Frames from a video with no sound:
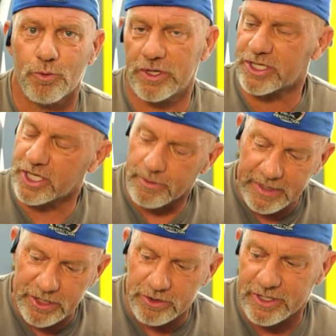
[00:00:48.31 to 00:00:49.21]
We're just gonna
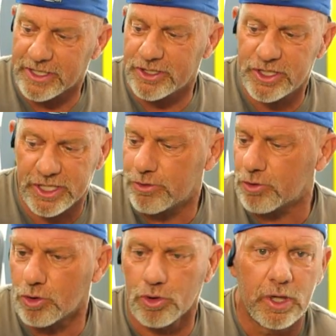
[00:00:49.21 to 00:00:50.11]
be using a
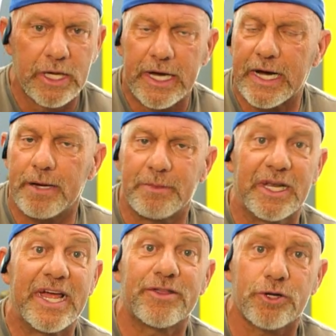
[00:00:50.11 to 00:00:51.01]
general
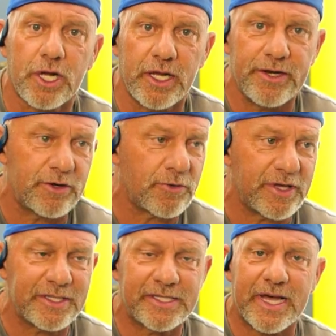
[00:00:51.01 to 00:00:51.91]
leather cleaner on
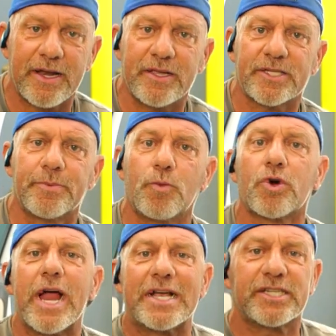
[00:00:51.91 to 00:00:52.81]
the inside of this, but
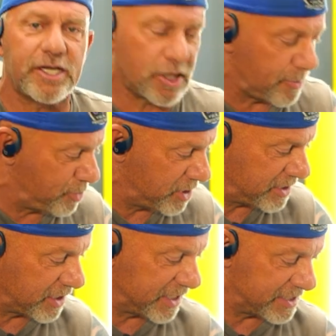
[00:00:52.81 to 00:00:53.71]
we're actually gonna put
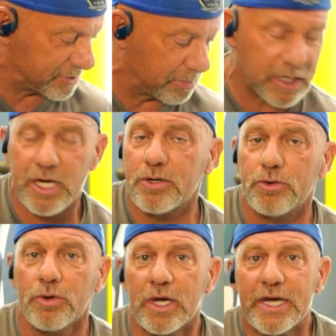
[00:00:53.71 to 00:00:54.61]
in the links
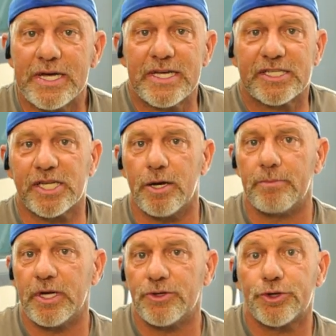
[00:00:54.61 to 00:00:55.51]
below
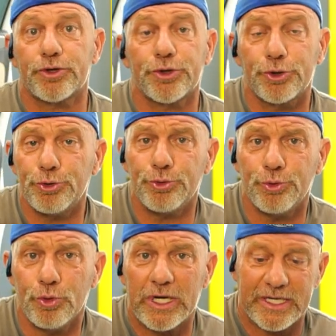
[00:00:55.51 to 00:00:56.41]
some
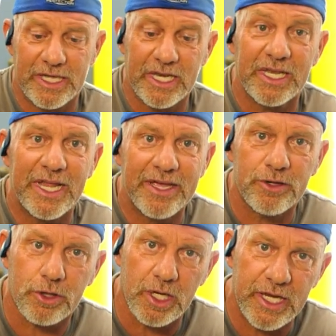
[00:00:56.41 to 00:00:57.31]
true
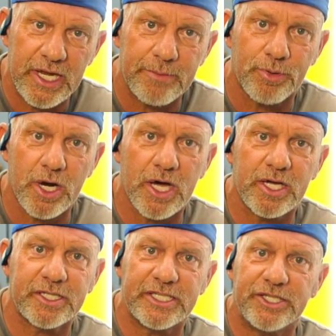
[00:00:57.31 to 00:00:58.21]
leather cleaning
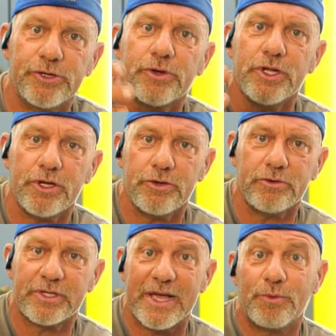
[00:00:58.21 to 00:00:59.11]
products that you can
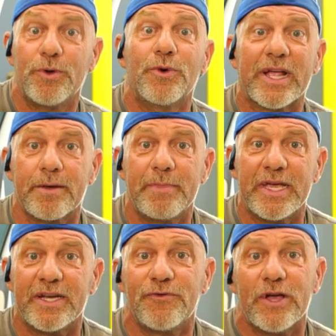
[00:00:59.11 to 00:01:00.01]
use that we
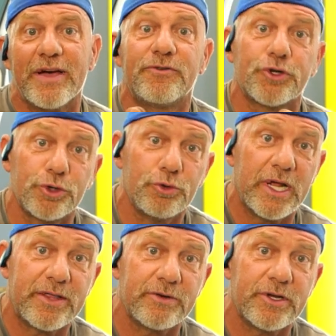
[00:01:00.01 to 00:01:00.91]
recommend if you have true
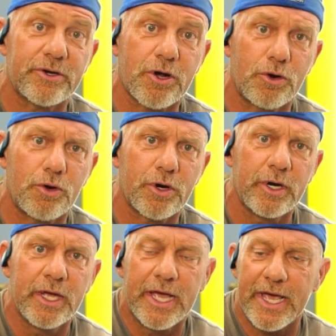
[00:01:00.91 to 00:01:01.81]
leather in your
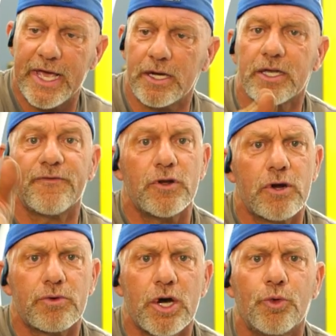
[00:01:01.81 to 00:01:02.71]
car. And look, if you
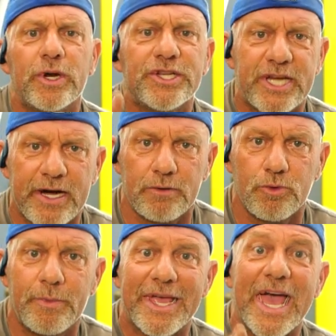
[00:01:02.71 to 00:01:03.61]
don't know, reach out.
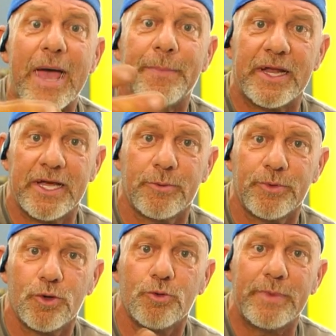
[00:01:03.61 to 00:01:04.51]
We'll be happy to help you.